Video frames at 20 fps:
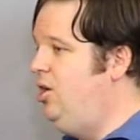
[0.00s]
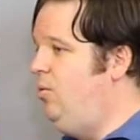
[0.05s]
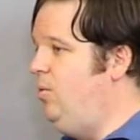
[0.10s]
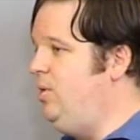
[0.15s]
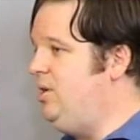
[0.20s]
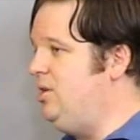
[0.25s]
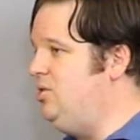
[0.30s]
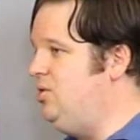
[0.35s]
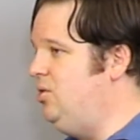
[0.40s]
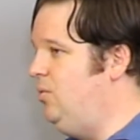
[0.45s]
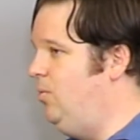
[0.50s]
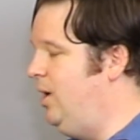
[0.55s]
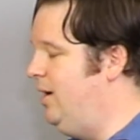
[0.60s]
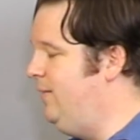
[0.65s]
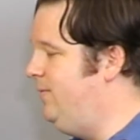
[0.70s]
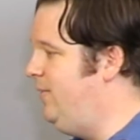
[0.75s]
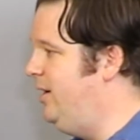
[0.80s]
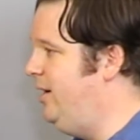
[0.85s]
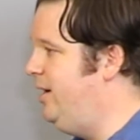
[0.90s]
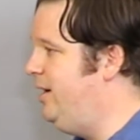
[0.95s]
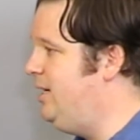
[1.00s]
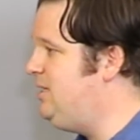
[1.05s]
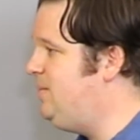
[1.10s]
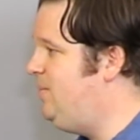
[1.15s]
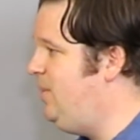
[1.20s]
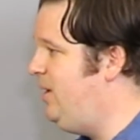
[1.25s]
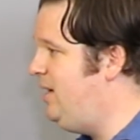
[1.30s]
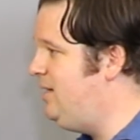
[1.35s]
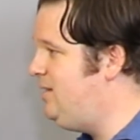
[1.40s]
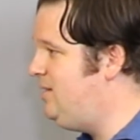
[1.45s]
We can do Wi-Fi
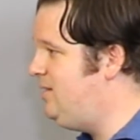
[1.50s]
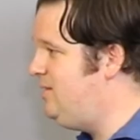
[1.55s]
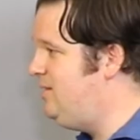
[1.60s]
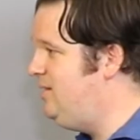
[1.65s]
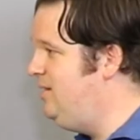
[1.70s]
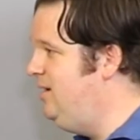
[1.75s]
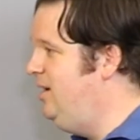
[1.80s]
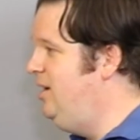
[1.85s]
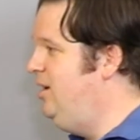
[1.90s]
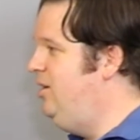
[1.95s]
hotspots.